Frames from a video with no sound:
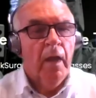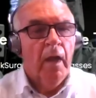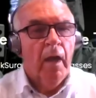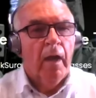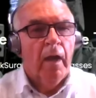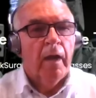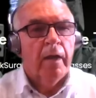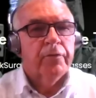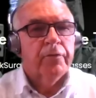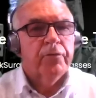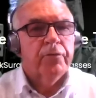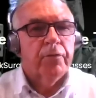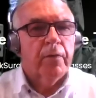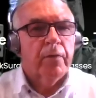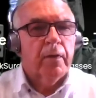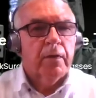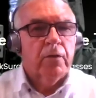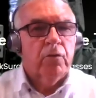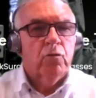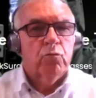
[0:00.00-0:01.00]
And
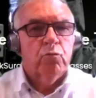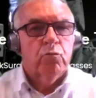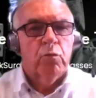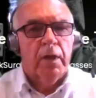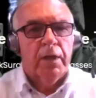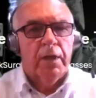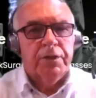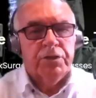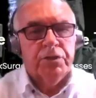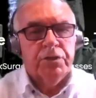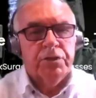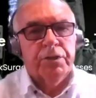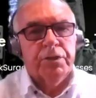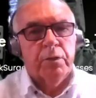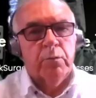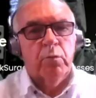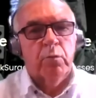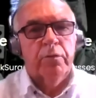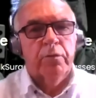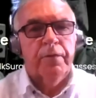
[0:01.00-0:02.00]
your
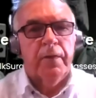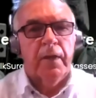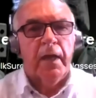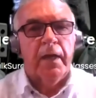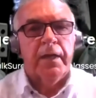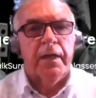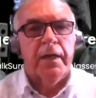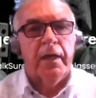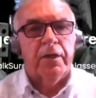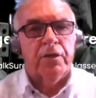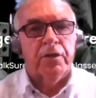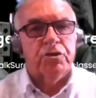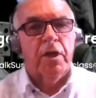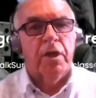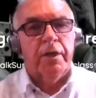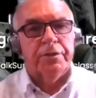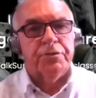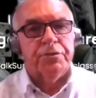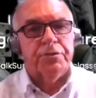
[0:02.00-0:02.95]
relationship with the NHS,